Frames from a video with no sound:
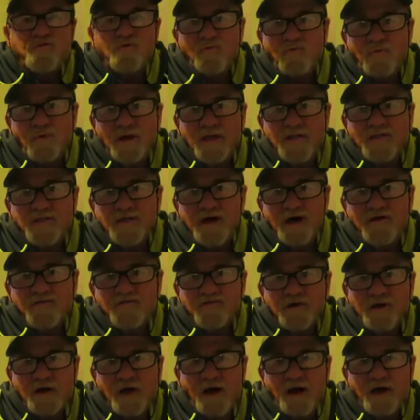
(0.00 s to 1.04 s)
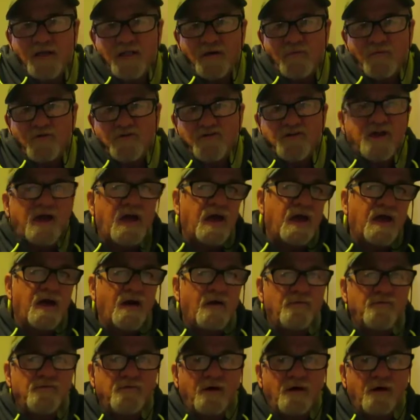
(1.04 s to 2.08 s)
to win. That's the guy that was kicked
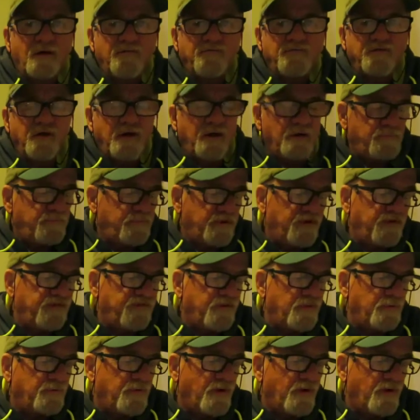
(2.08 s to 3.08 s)
out of the PC